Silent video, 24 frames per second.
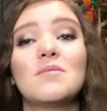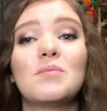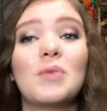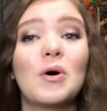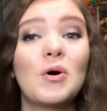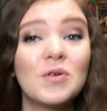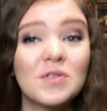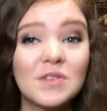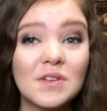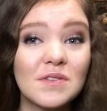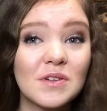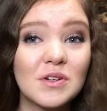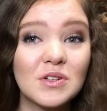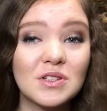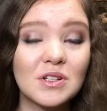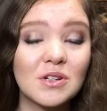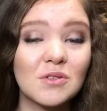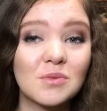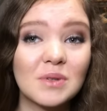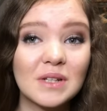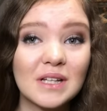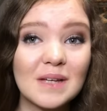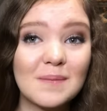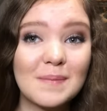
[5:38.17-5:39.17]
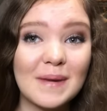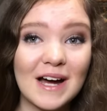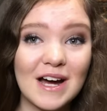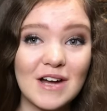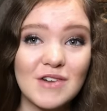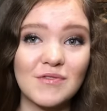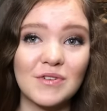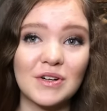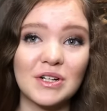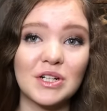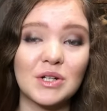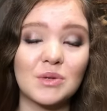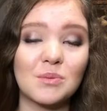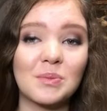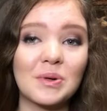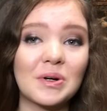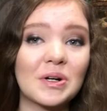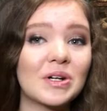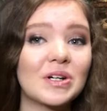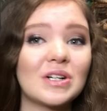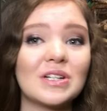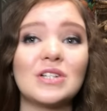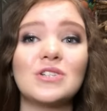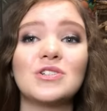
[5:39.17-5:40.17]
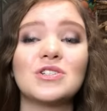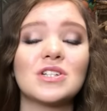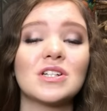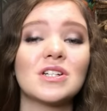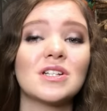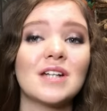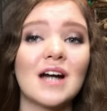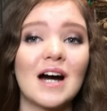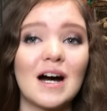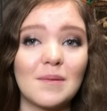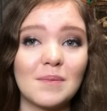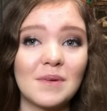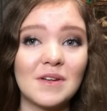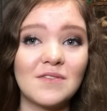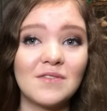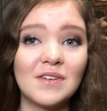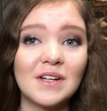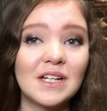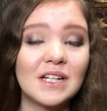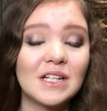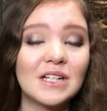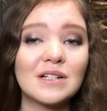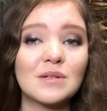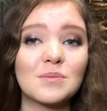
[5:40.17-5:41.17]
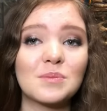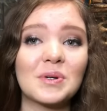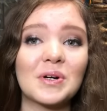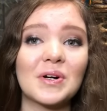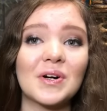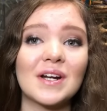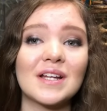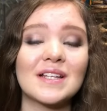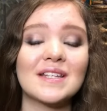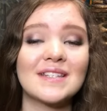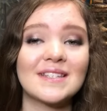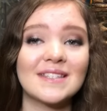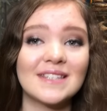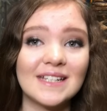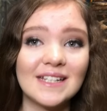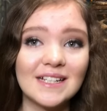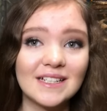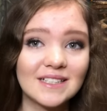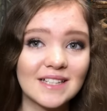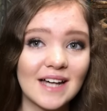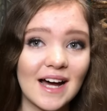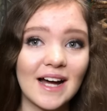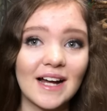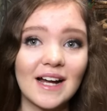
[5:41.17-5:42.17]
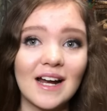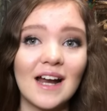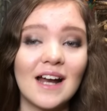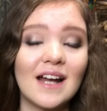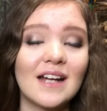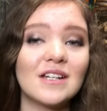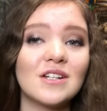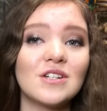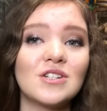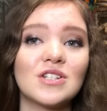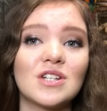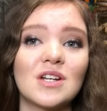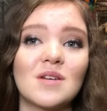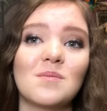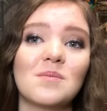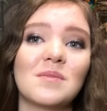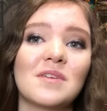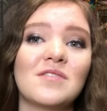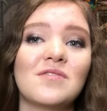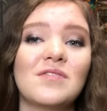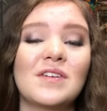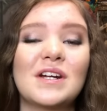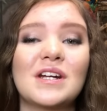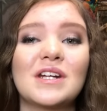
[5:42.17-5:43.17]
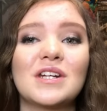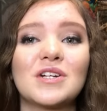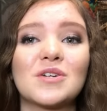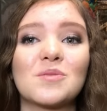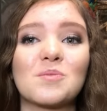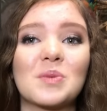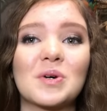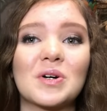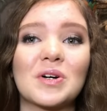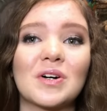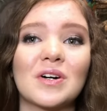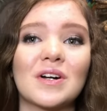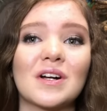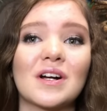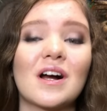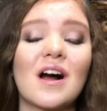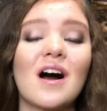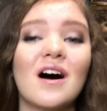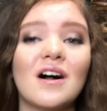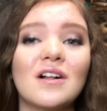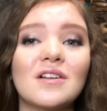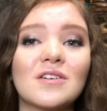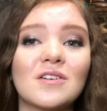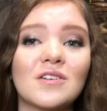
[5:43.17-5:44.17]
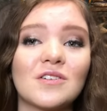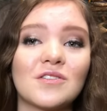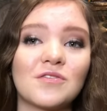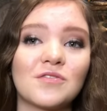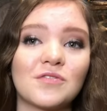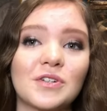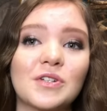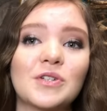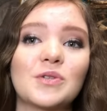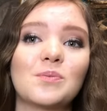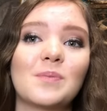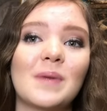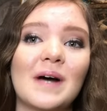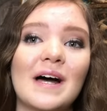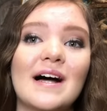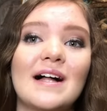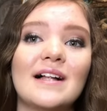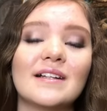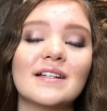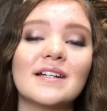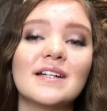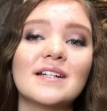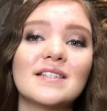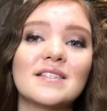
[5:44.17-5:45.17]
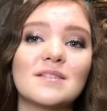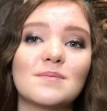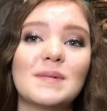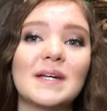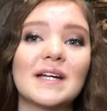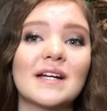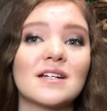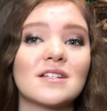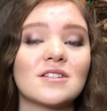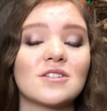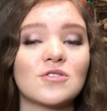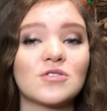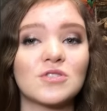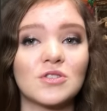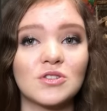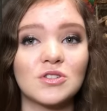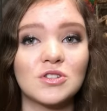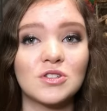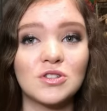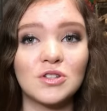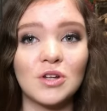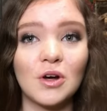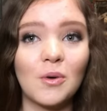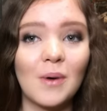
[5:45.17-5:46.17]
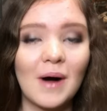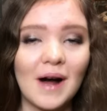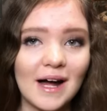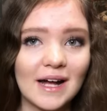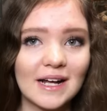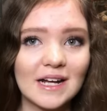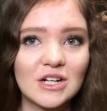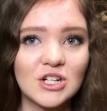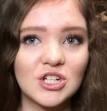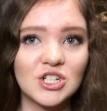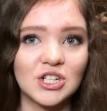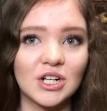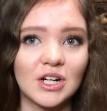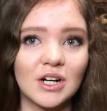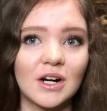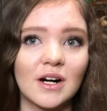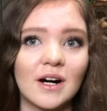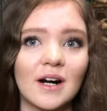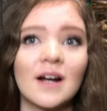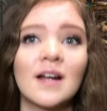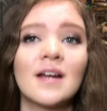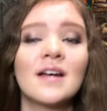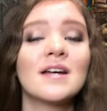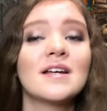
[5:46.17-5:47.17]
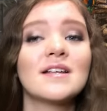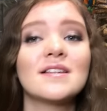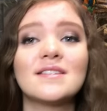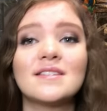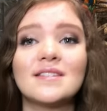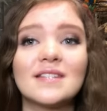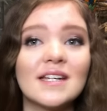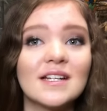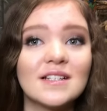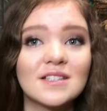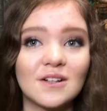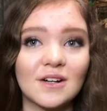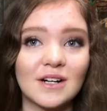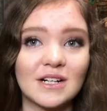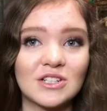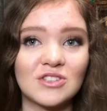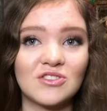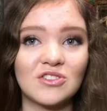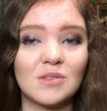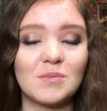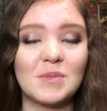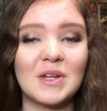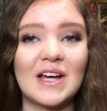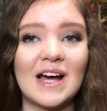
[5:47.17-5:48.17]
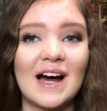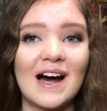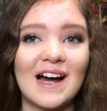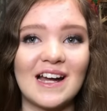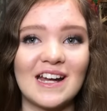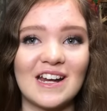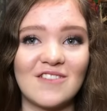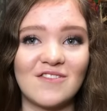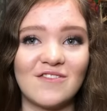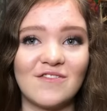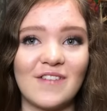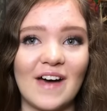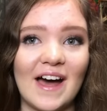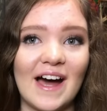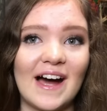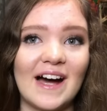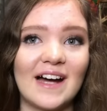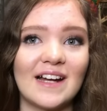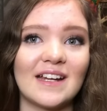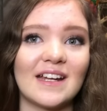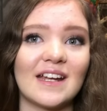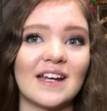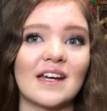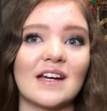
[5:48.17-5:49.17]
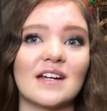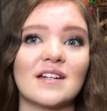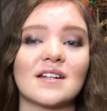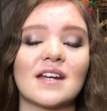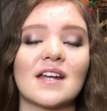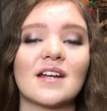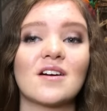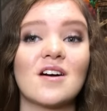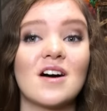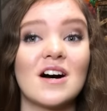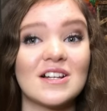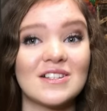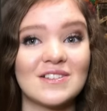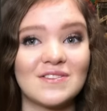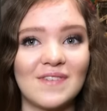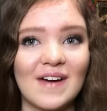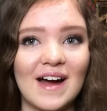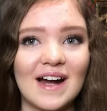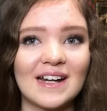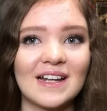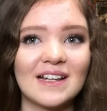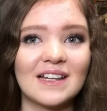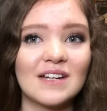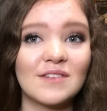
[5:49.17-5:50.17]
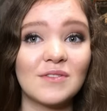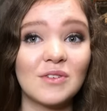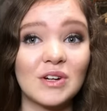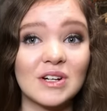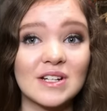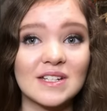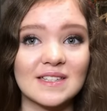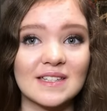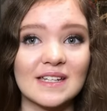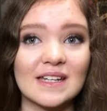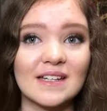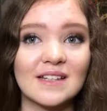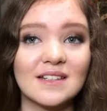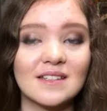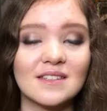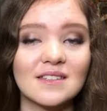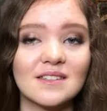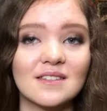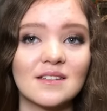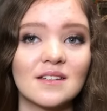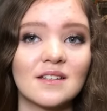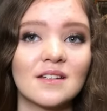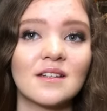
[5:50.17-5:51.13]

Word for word: Both of those are really bad for your bird. You should not be feeding your bird a seed diet and you shouldn't be feeding your bird colored fruit pellets because those are so high in sugar. Seeds are extremely high in fat and can cause fatty liver disease.